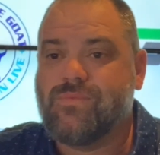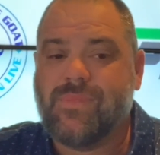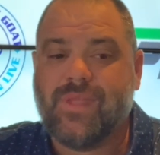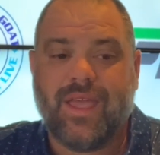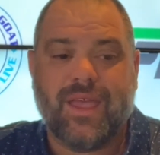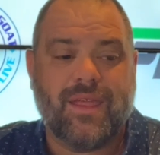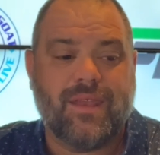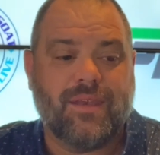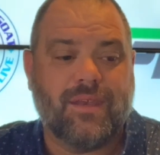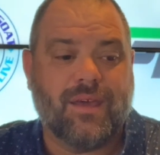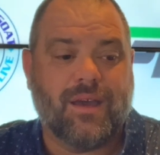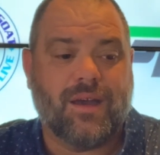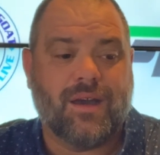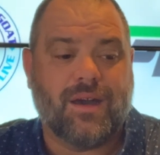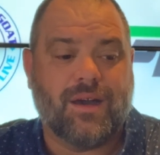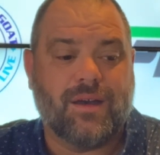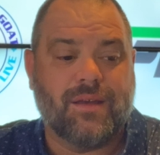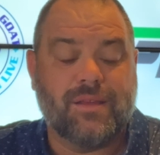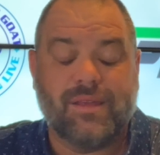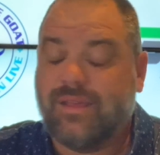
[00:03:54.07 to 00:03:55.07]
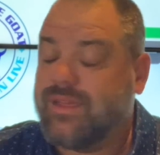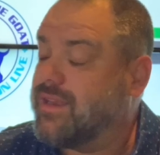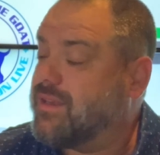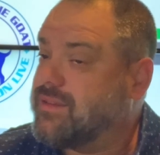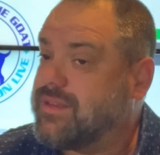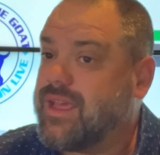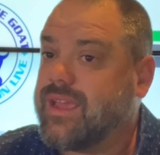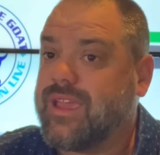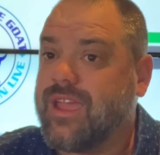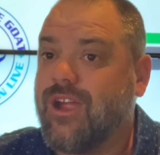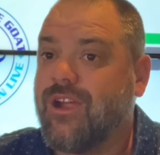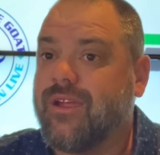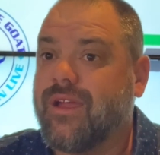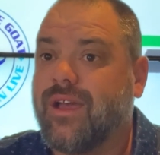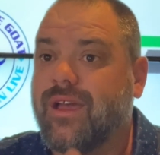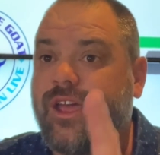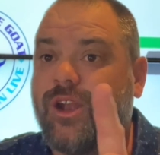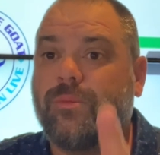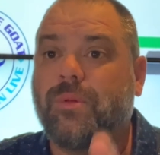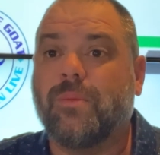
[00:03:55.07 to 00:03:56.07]
And it'll take care of you.
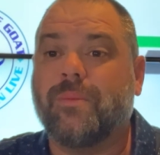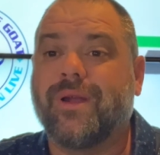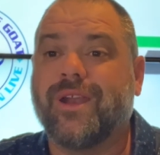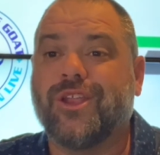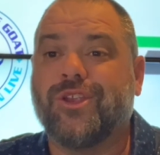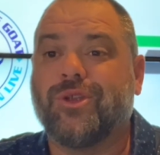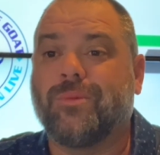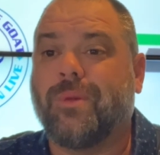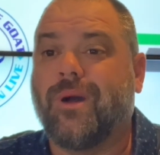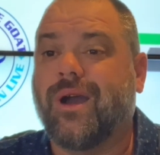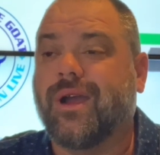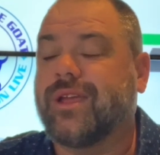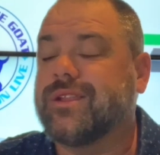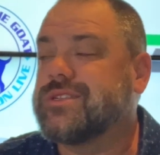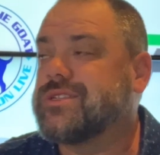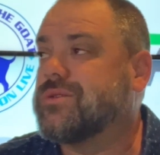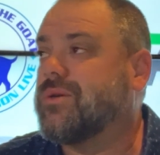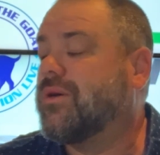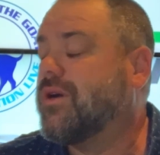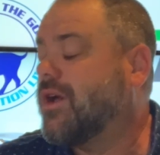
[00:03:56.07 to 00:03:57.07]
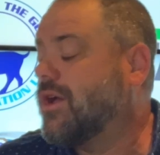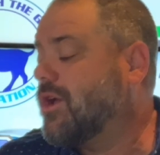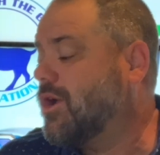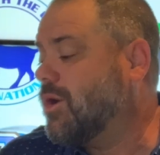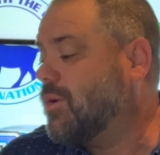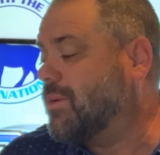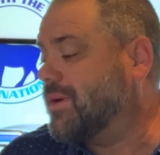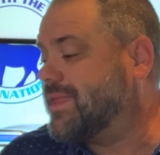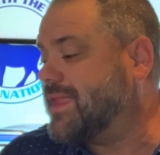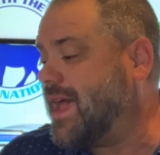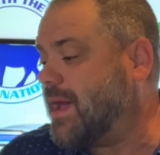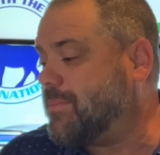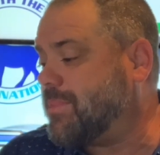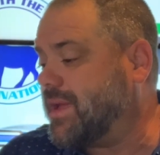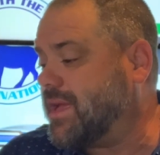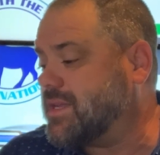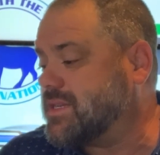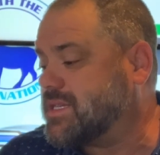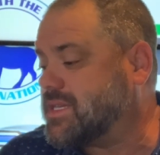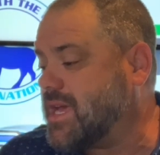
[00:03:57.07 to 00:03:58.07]
It'll put money in your pocket. So with that
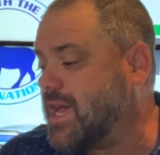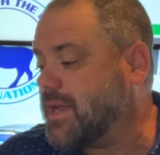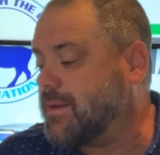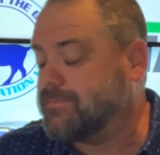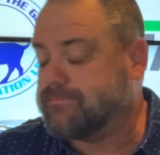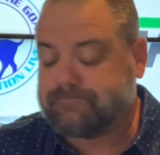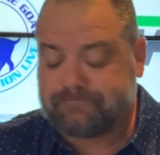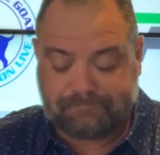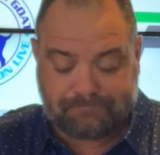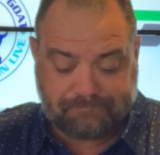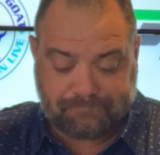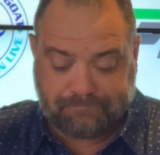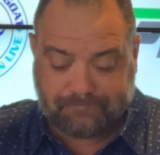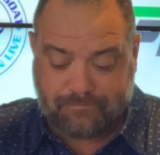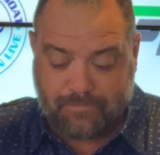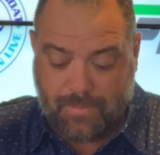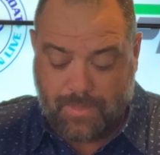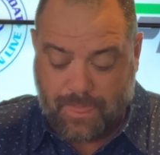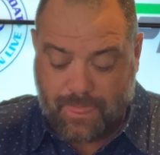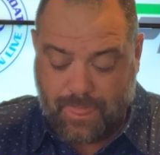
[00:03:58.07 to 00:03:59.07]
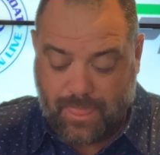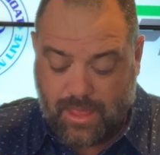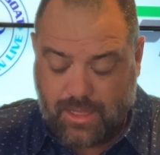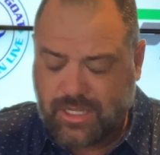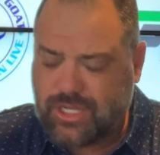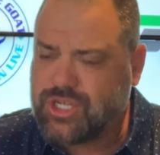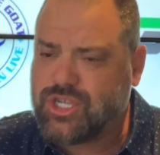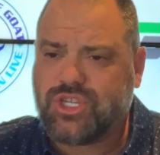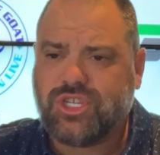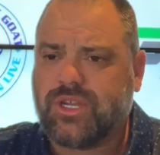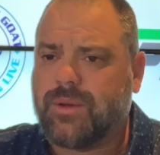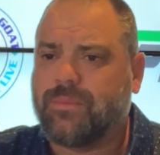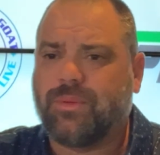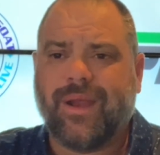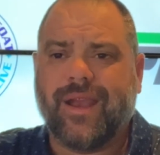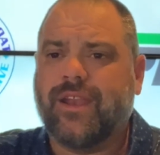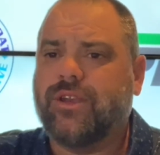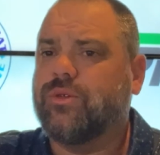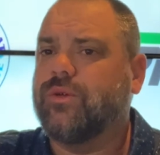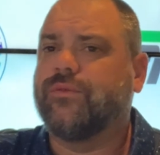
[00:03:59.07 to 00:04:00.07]
being said, let's just jump right into a